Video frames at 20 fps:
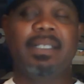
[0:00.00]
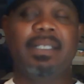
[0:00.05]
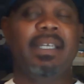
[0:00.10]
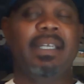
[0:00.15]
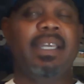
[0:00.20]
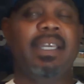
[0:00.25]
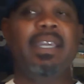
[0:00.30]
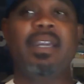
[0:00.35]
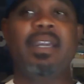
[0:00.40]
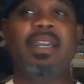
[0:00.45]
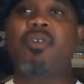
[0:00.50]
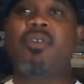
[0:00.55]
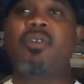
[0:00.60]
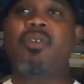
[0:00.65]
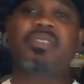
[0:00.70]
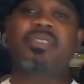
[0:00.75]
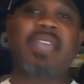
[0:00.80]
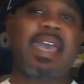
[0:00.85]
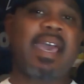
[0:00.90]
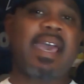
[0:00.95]
he? He
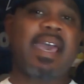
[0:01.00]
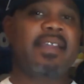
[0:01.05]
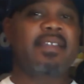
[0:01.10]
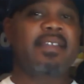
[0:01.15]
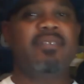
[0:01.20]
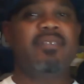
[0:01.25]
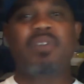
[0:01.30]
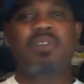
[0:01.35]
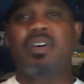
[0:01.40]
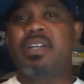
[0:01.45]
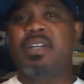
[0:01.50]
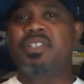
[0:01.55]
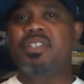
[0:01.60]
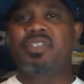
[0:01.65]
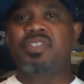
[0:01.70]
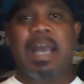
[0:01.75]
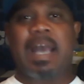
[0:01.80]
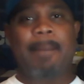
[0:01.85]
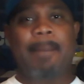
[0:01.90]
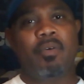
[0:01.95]
goes down and he
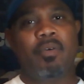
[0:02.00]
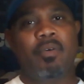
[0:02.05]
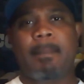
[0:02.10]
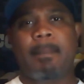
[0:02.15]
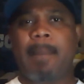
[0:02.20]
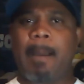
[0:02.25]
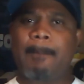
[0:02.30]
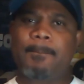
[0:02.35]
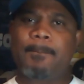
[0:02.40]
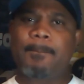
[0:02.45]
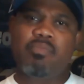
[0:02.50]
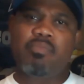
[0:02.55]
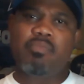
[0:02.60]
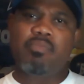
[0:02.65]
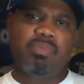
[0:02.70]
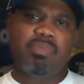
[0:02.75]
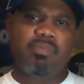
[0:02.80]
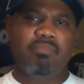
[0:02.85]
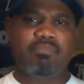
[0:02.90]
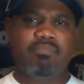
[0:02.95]
chopping on him. Boom,
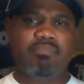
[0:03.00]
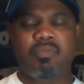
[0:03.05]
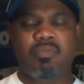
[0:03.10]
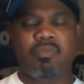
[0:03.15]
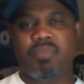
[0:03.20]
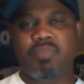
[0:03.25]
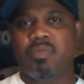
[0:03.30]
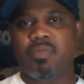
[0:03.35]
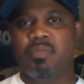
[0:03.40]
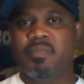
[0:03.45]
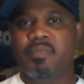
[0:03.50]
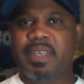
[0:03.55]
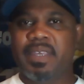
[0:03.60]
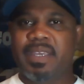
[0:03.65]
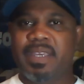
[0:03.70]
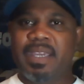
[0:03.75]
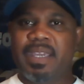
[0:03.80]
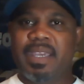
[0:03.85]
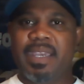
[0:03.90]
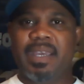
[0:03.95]
boom, boom, boom.
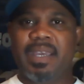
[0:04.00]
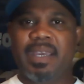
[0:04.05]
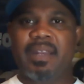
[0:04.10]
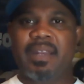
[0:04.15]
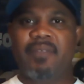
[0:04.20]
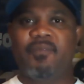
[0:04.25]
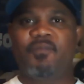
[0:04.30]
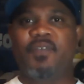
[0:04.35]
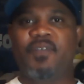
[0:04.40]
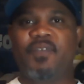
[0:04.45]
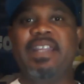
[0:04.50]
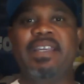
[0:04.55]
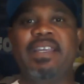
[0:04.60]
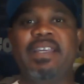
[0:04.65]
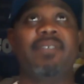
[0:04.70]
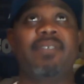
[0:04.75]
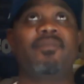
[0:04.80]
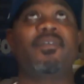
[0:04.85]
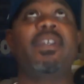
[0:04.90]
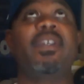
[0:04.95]
And
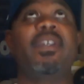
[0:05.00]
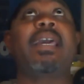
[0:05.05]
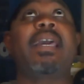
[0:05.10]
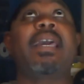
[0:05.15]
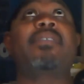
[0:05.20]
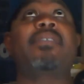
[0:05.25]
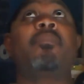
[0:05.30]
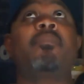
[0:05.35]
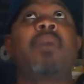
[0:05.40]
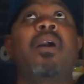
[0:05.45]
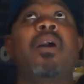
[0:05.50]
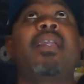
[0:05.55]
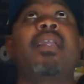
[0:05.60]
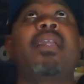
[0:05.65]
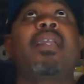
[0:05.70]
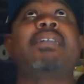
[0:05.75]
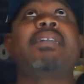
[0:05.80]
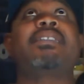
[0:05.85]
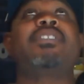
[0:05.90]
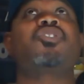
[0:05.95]
Finnegan got the ball
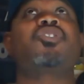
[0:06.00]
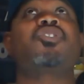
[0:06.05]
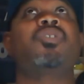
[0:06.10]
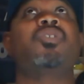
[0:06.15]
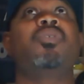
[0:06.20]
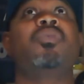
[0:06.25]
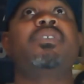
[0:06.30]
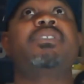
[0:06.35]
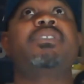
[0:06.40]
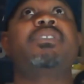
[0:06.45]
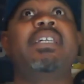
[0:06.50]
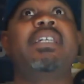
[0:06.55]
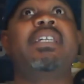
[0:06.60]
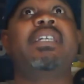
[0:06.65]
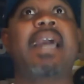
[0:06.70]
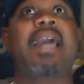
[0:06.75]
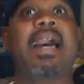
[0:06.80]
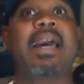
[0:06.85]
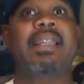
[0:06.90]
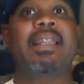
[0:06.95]
like this. As soon as he
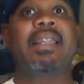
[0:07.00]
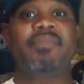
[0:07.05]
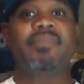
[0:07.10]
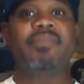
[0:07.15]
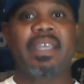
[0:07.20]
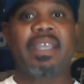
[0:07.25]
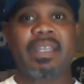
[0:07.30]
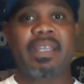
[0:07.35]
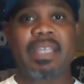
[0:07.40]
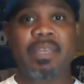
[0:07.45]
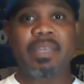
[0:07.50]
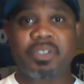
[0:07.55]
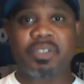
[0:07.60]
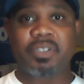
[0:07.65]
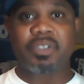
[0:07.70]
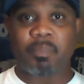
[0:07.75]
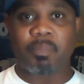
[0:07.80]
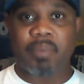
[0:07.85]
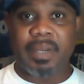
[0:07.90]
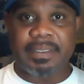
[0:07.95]
got it, and he went
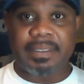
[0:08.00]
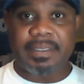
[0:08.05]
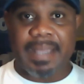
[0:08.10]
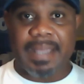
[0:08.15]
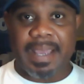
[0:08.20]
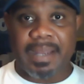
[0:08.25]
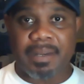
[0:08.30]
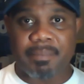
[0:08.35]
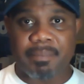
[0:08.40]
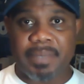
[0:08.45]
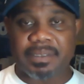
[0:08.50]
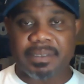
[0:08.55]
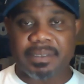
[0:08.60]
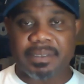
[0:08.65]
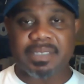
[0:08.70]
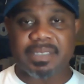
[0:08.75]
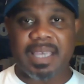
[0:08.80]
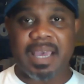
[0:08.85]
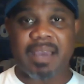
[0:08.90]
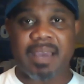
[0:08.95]
to break down and make the
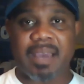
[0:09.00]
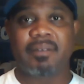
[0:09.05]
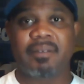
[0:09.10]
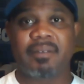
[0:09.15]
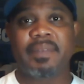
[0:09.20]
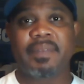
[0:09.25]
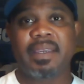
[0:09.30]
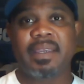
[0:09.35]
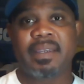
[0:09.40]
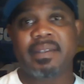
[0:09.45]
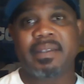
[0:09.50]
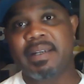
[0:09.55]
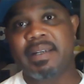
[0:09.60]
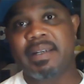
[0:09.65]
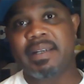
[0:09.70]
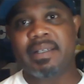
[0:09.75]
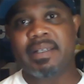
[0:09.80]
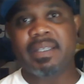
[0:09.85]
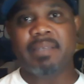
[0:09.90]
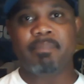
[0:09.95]
tackle, that
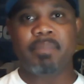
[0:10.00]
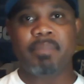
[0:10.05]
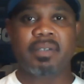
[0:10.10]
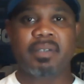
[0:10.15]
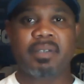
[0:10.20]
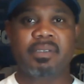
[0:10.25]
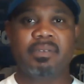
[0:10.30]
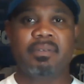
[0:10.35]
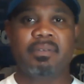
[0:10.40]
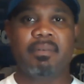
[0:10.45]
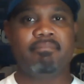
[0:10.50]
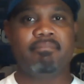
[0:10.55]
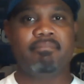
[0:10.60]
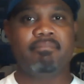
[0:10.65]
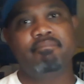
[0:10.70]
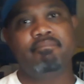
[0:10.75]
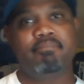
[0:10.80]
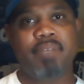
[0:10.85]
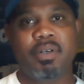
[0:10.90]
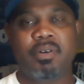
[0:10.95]
knee buckle.
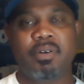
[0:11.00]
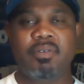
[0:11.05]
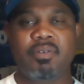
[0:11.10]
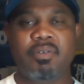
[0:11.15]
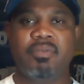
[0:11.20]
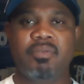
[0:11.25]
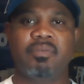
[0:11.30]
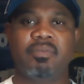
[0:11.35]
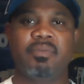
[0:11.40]
Boom.